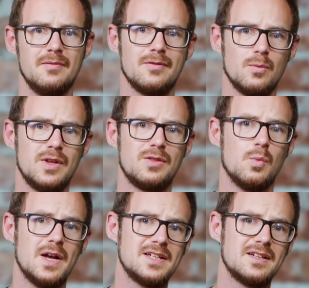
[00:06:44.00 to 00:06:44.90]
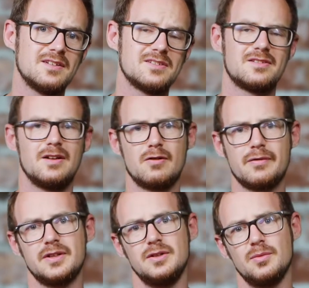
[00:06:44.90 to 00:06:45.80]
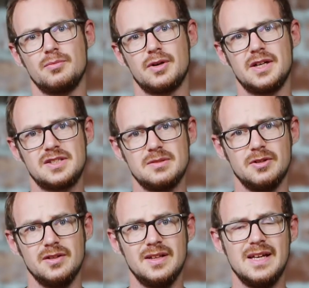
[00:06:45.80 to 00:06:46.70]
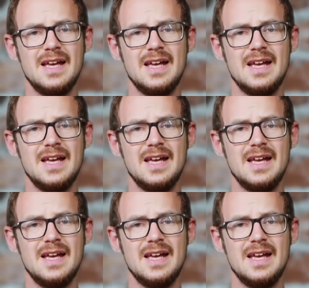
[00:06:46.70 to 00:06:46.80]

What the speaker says: With weddings, they're often unpredictable,